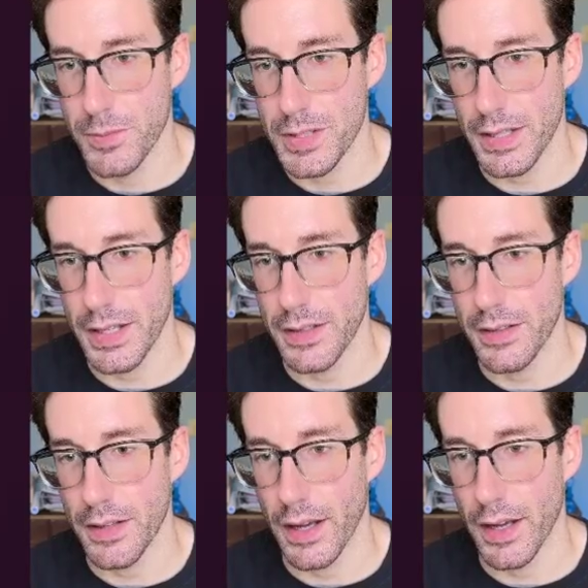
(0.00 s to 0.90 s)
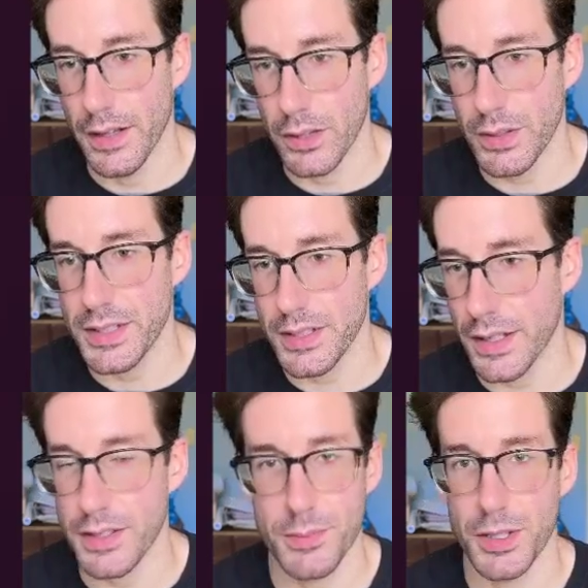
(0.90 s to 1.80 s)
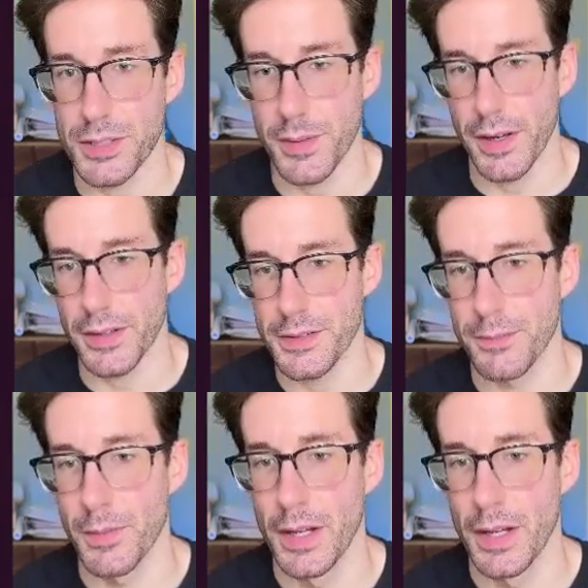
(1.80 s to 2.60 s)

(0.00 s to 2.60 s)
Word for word: to then uh, increase the customer experience.